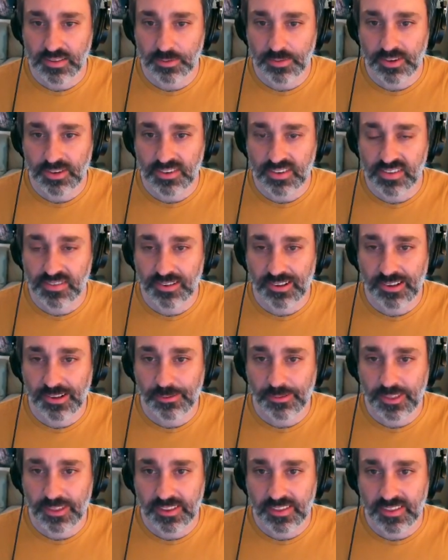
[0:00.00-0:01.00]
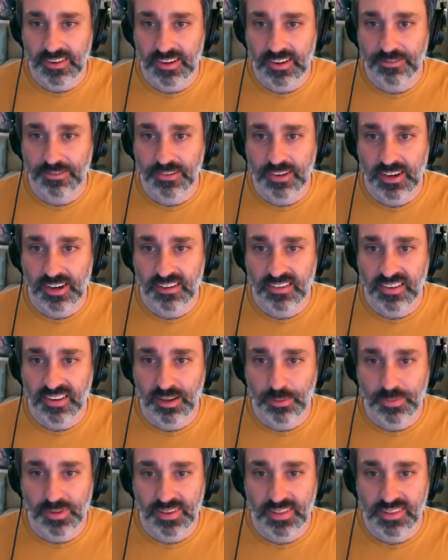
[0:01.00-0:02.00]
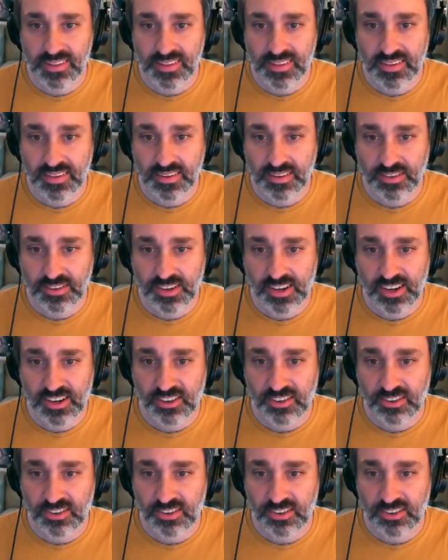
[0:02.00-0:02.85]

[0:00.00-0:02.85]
regions falling within the different density bins change.